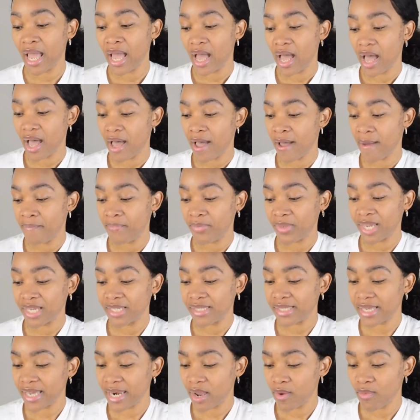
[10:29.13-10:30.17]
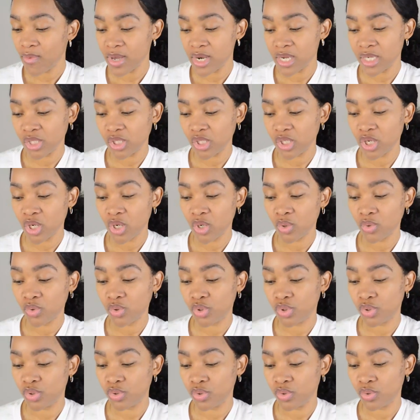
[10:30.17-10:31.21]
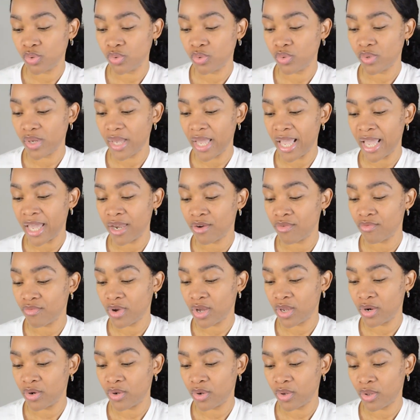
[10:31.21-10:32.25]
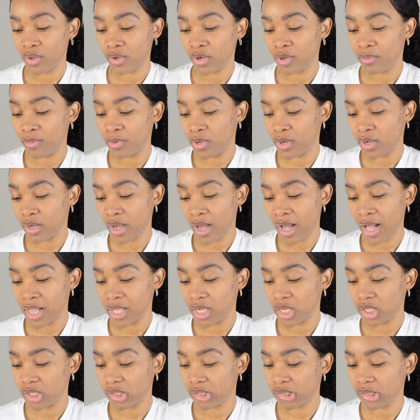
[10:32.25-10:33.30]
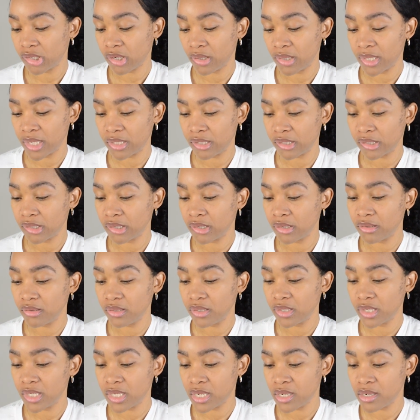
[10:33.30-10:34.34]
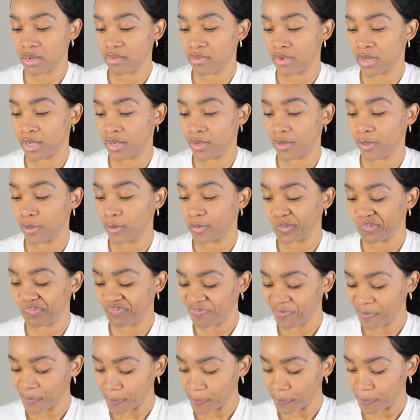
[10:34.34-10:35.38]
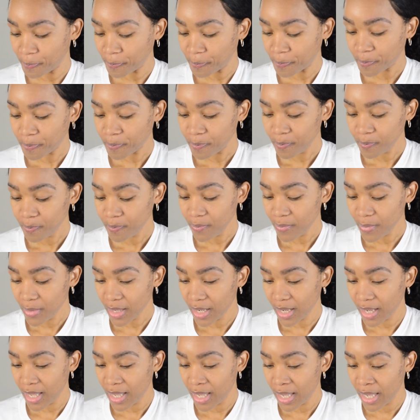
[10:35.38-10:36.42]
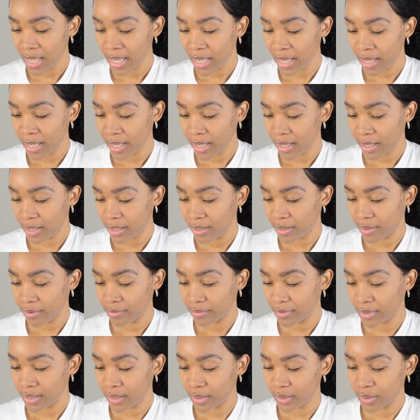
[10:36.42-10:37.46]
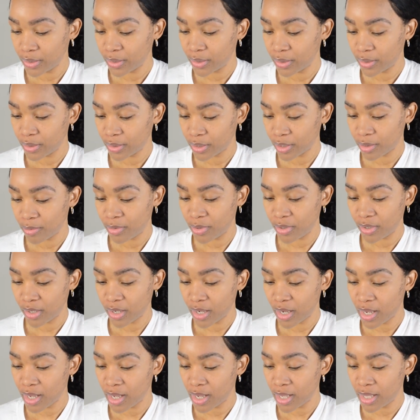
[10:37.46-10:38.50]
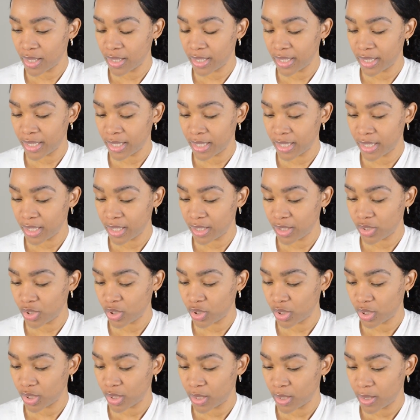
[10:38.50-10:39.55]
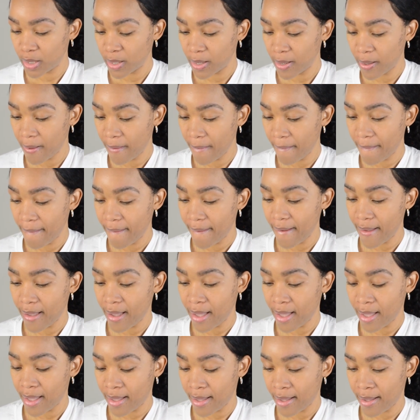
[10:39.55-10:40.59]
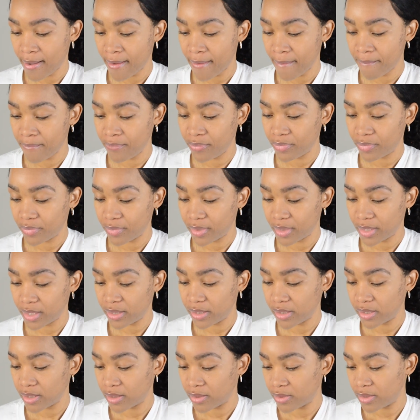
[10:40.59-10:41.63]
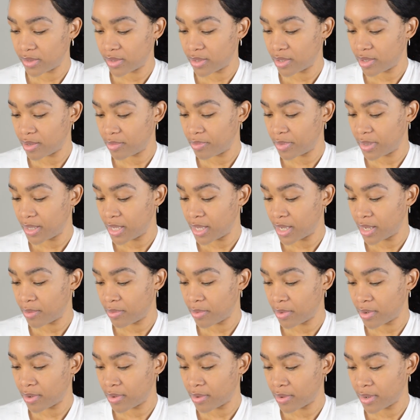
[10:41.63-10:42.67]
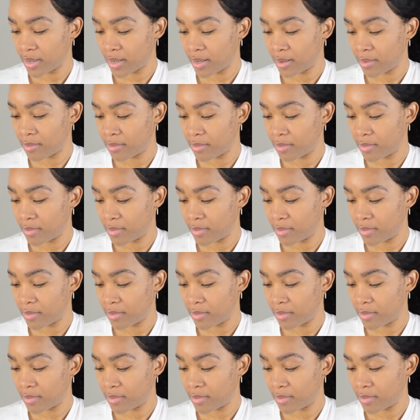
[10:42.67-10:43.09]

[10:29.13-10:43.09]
Um, I said I wanted to go to Anne Arundel Community College. So let's go to Anne Arundel. Anne Arundel Community College. Um, let's go to their P A program.